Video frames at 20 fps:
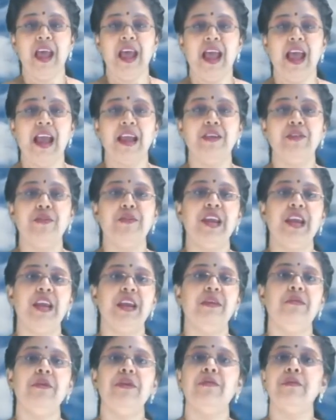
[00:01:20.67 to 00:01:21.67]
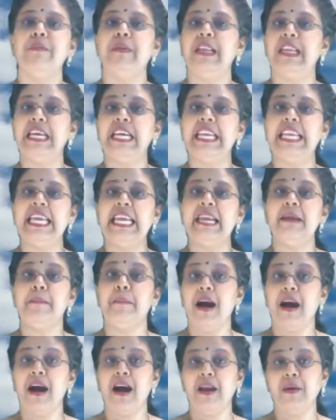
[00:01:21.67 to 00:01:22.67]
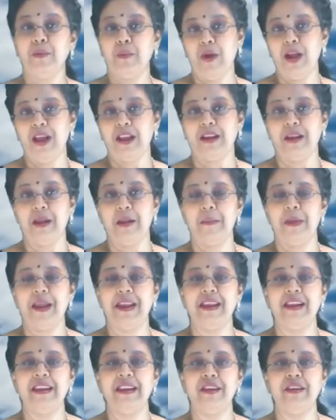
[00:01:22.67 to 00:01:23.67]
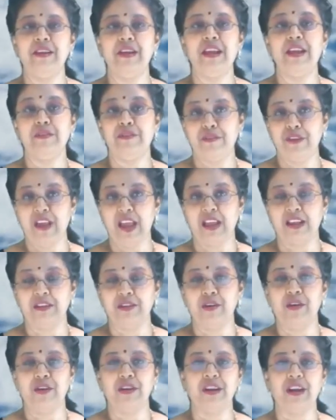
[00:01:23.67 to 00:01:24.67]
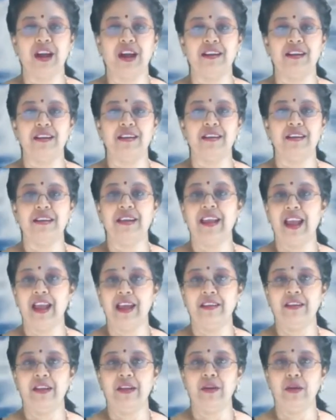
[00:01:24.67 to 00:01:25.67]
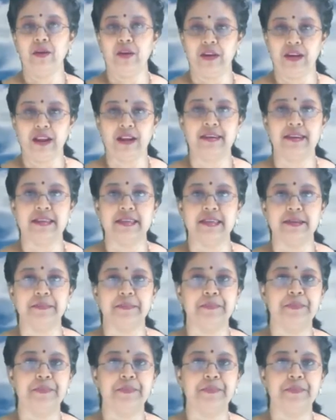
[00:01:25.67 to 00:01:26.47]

and today we will be learning part 1, magnetic effect on current carrying conductor.